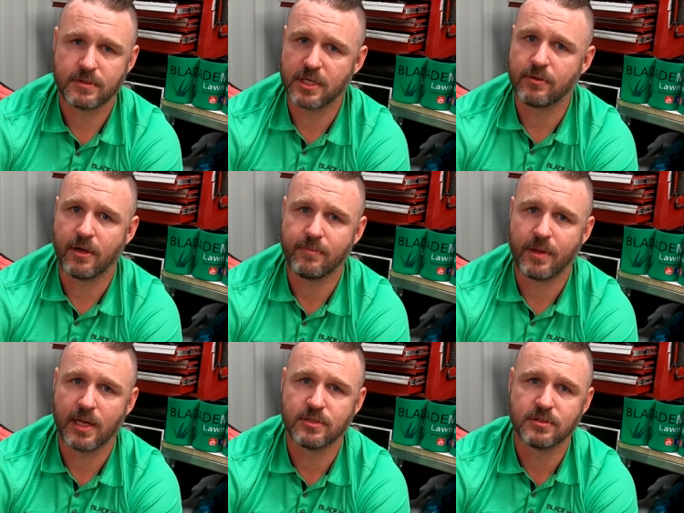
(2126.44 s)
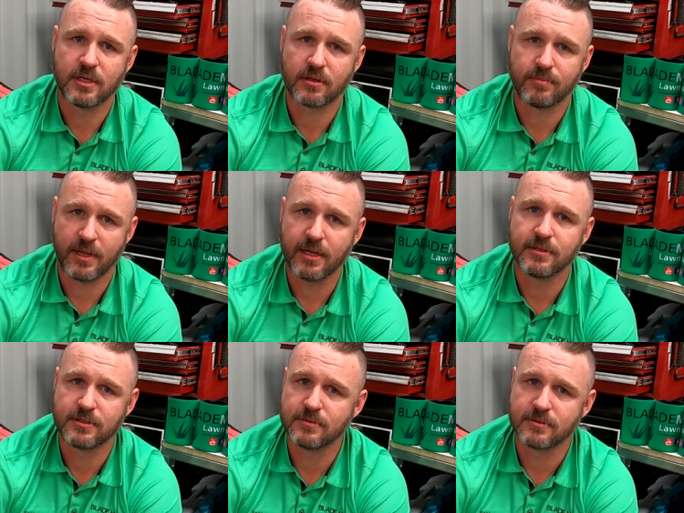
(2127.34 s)
channel homepage and check the
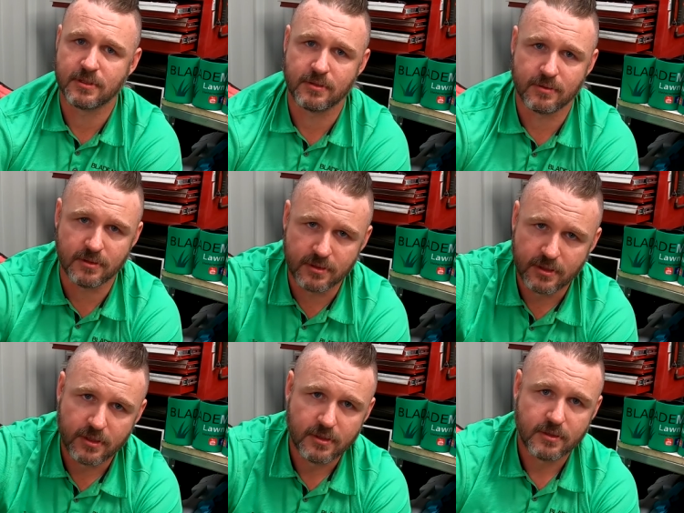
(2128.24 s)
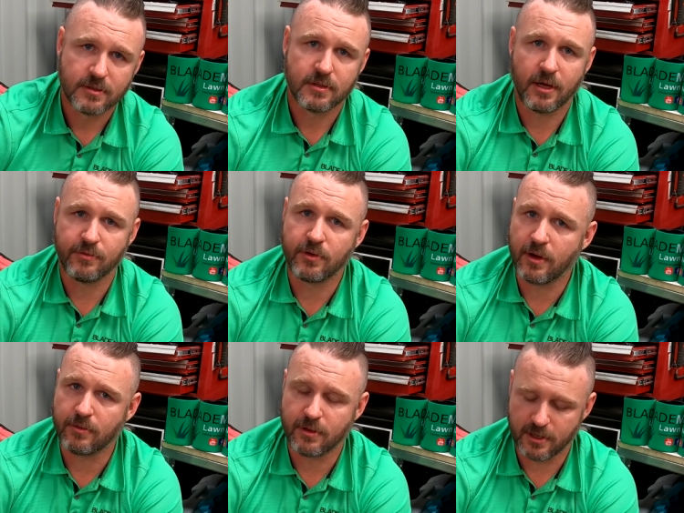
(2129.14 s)
playlist, you'll see all the, the
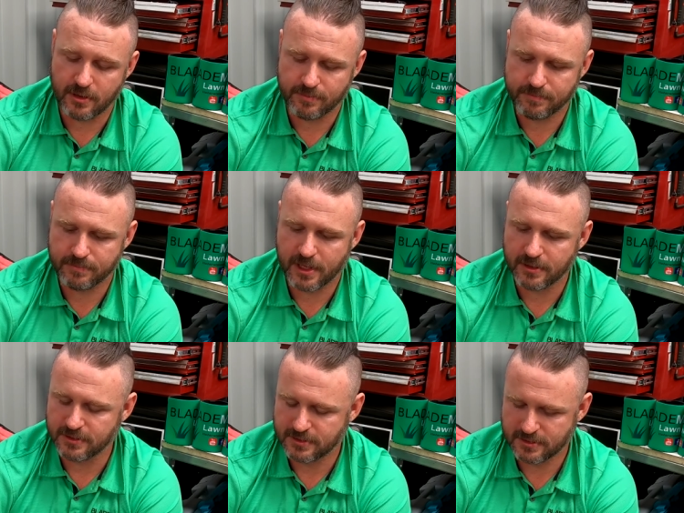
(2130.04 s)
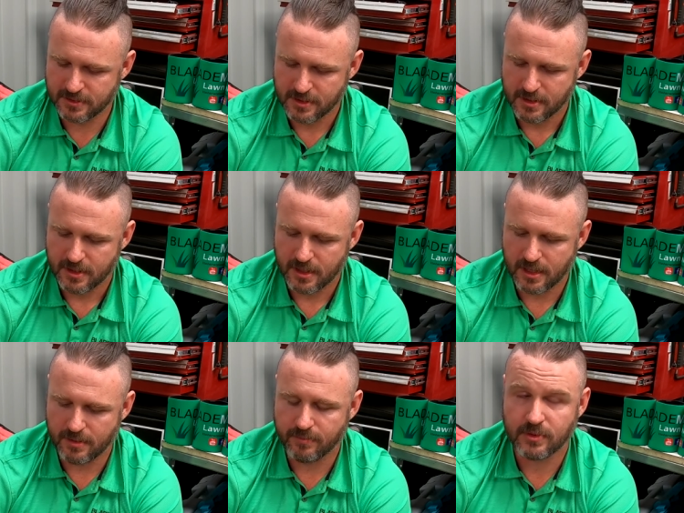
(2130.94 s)
overgrown cleanup playlists.
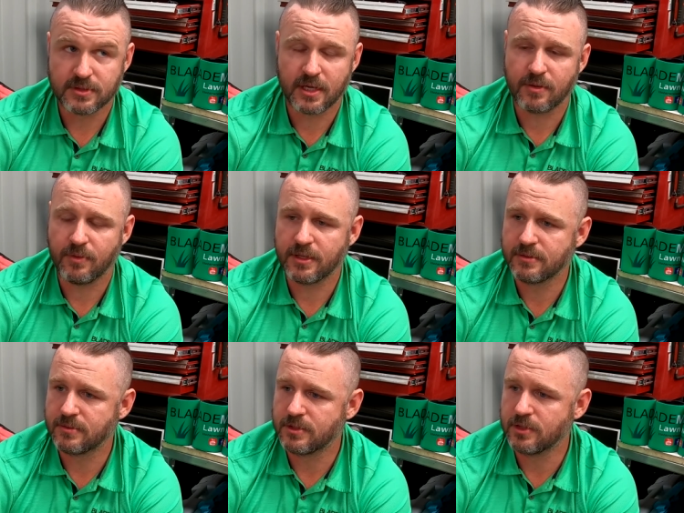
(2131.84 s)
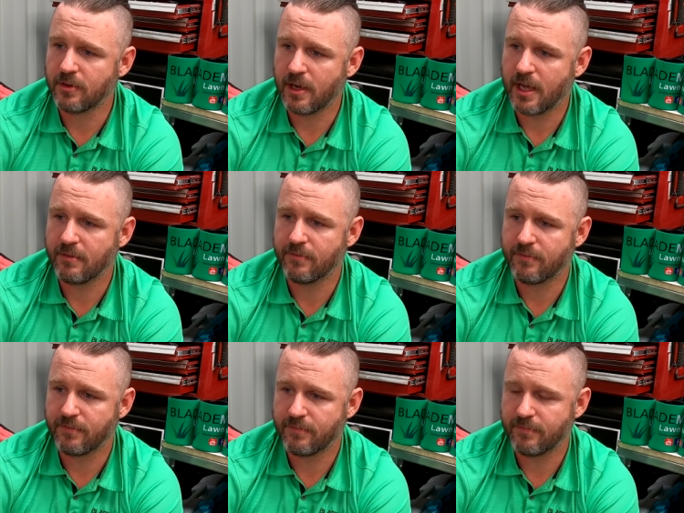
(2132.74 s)
Um, the second one, do I
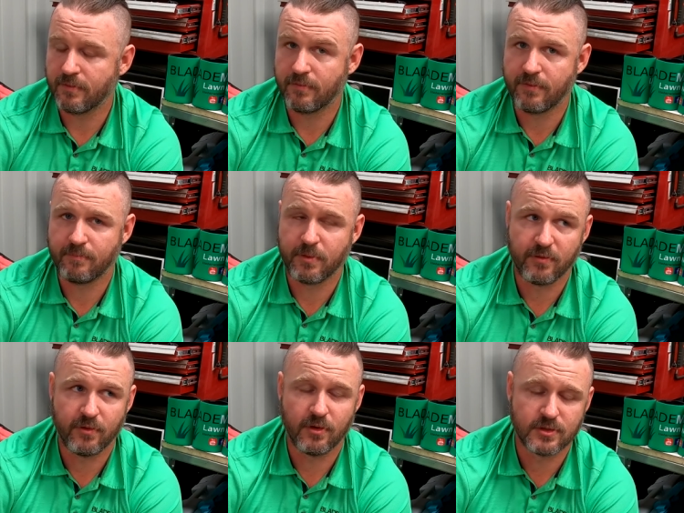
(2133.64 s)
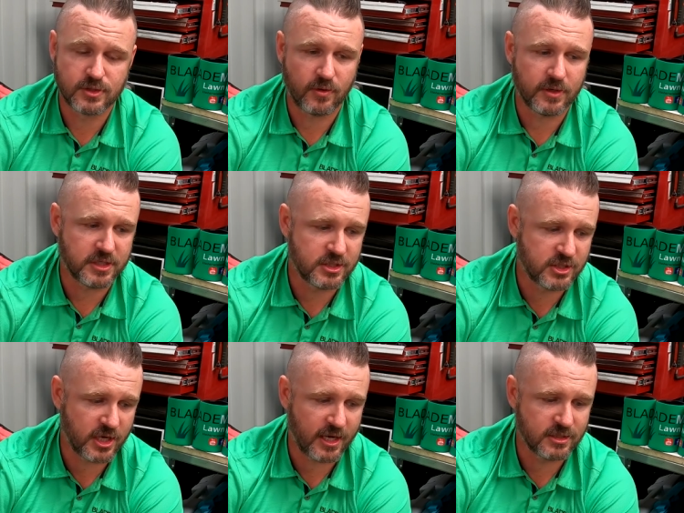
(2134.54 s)
have preferred side
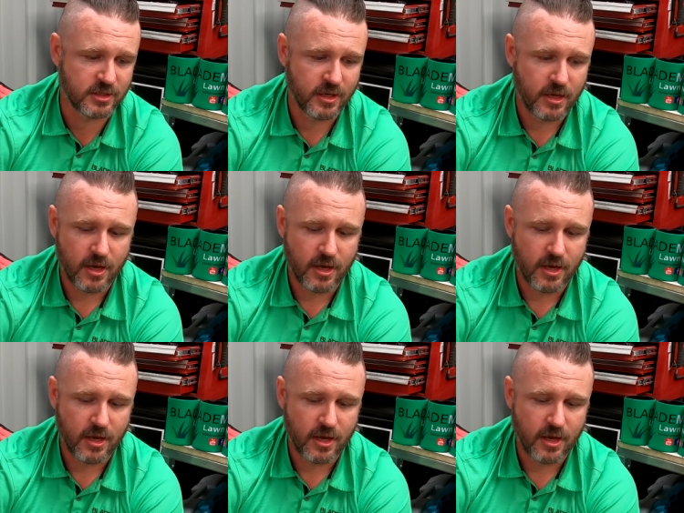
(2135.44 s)
discharge?